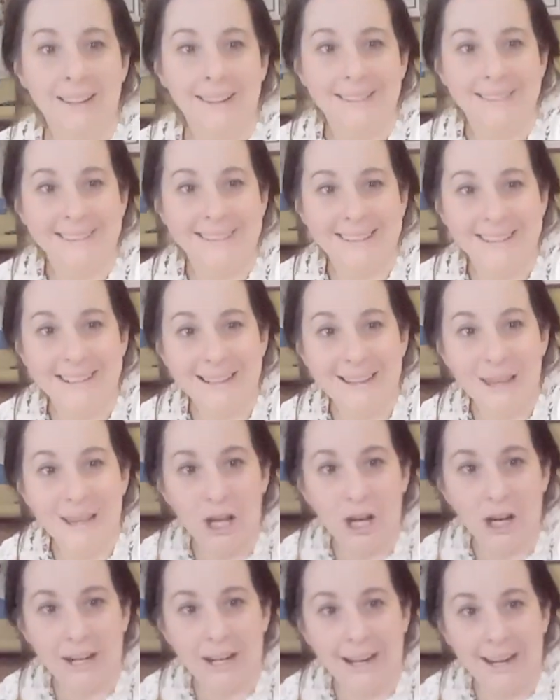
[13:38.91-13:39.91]
See,
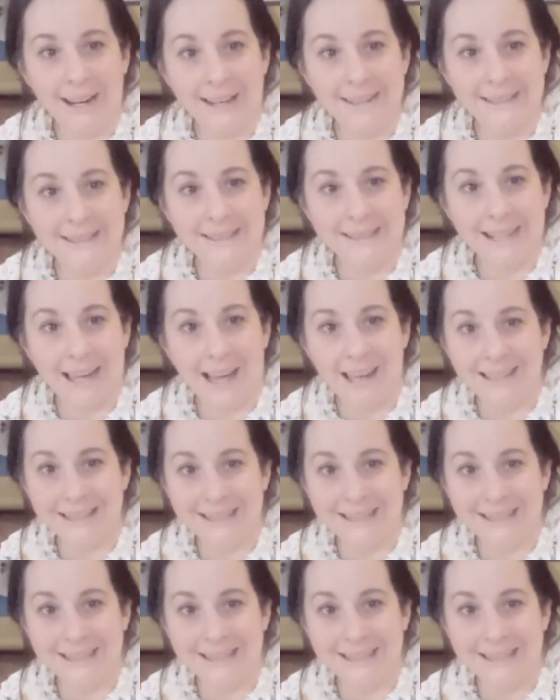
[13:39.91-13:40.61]
look, it's got